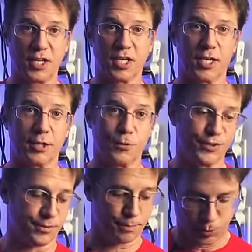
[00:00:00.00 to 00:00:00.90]
and cut it with
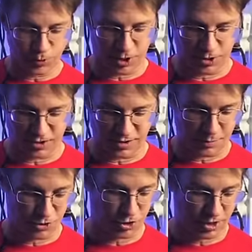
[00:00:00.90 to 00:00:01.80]
some bone cutters, and I'm
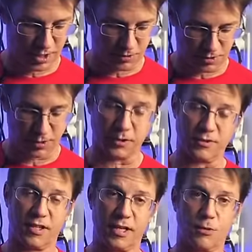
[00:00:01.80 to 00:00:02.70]
going to show you how it
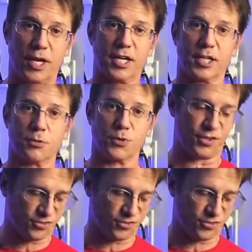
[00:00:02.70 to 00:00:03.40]
looks like when I cut it with a